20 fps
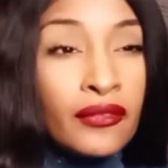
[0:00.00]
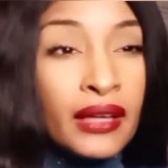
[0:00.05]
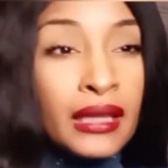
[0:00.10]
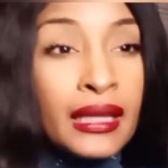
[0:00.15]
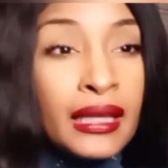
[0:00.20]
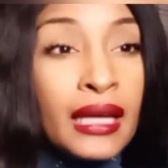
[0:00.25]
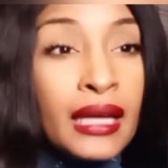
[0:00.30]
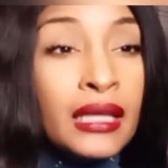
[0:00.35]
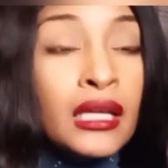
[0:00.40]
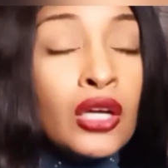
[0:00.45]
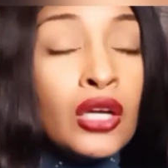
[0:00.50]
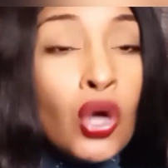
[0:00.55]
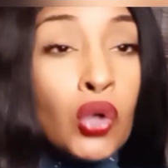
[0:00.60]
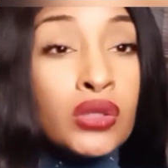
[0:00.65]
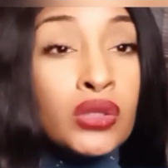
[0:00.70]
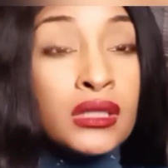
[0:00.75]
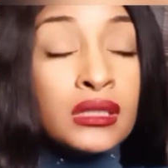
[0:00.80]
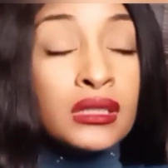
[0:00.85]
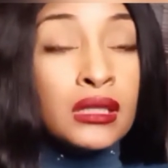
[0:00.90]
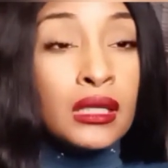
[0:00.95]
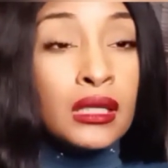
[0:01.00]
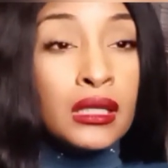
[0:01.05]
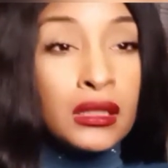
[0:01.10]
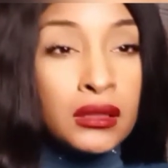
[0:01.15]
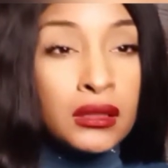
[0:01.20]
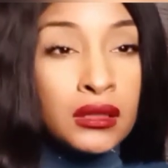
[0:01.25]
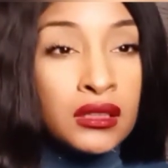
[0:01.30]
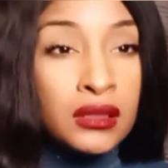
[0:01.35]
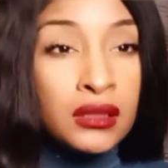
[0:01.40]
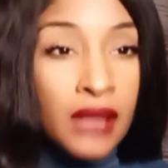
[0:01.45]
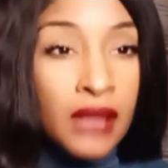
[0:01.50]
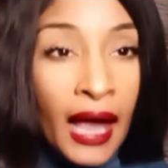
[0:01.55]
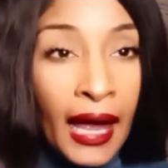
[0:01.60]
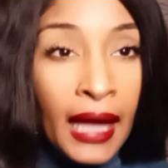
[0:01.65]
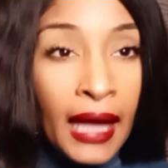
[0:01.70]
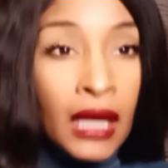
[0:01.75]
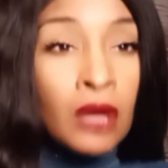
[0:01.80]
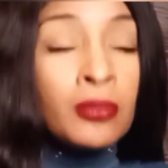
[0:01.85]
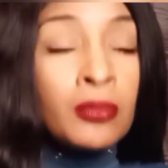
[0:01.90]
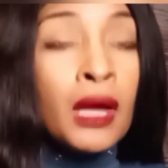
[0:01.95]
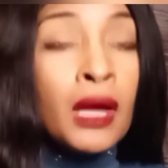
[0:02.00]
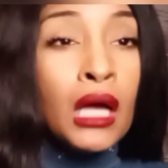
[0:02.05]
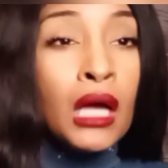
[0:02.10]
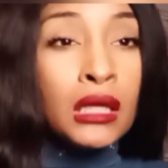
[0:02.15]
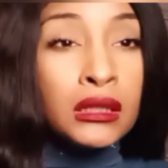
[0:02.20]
And then he goes into his same